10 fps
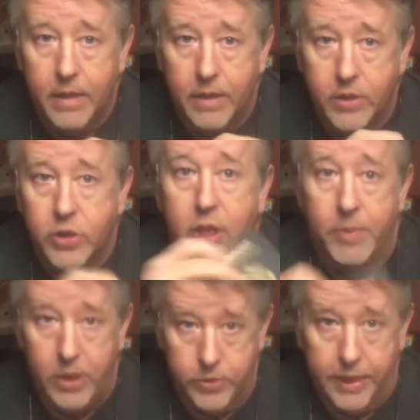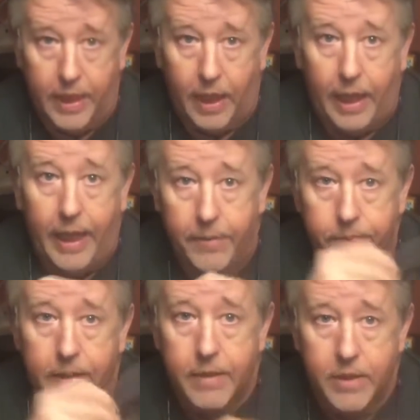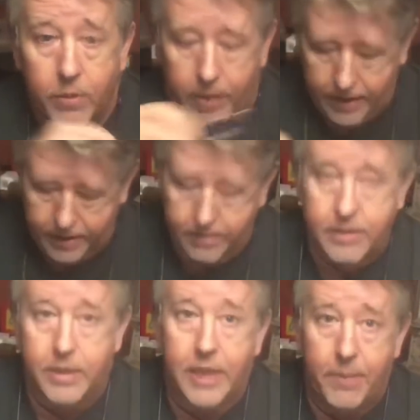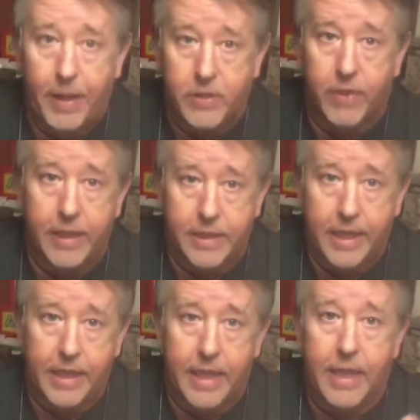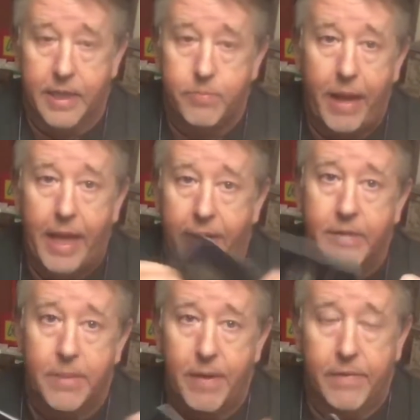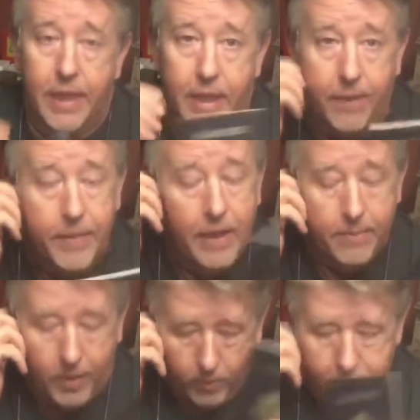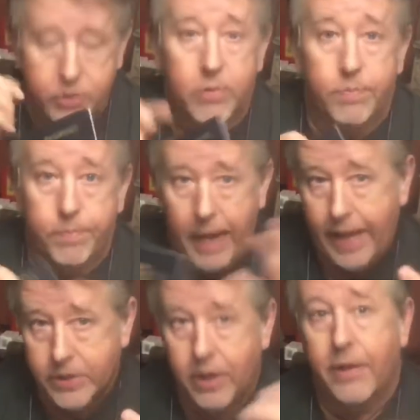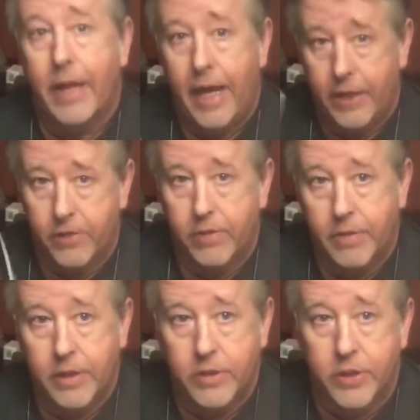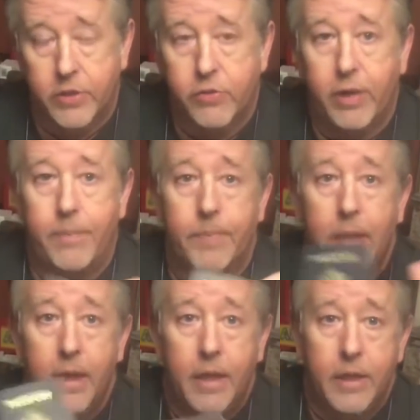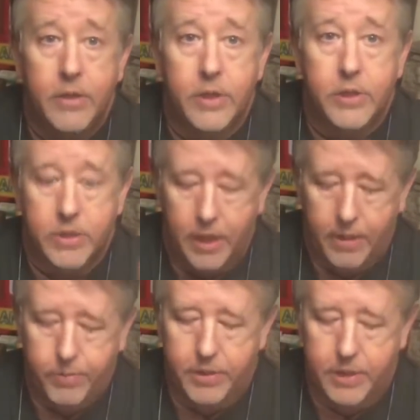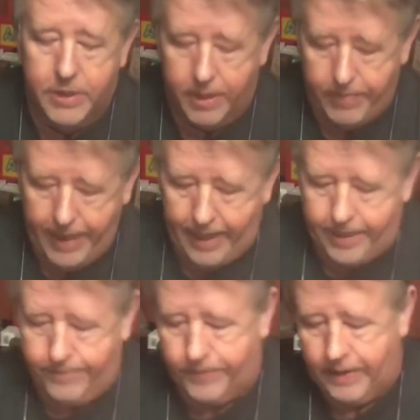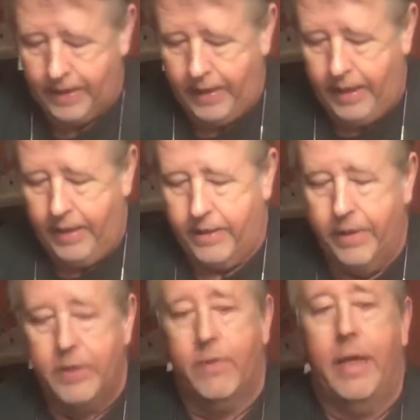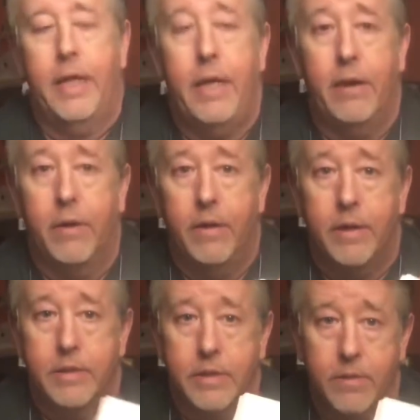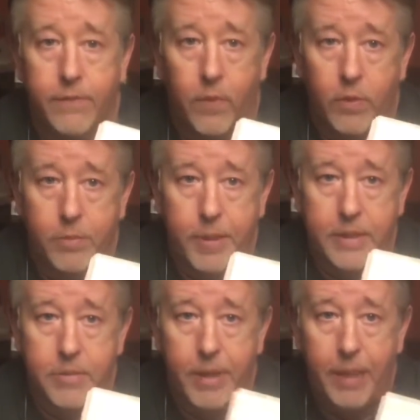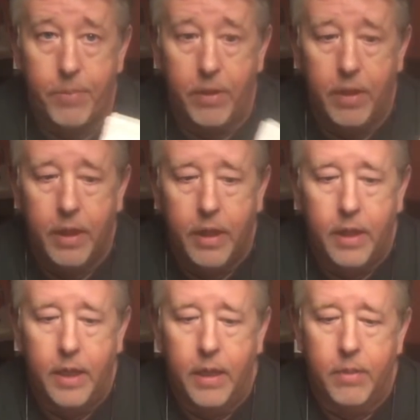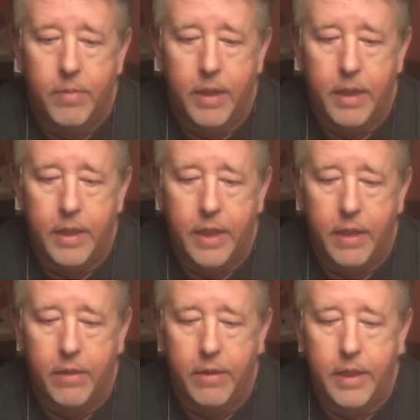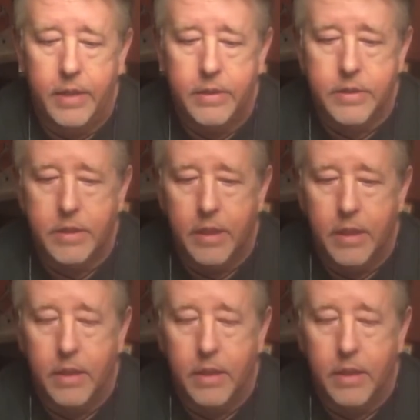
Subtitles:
because you're gonna be using it a lot. You don't want to keep on trying to take it out of this bag every time you have to take it out. But once you're past all that and you're into your trip, just put this in the bag. Now this right here is just a folded piece of paper, but in here is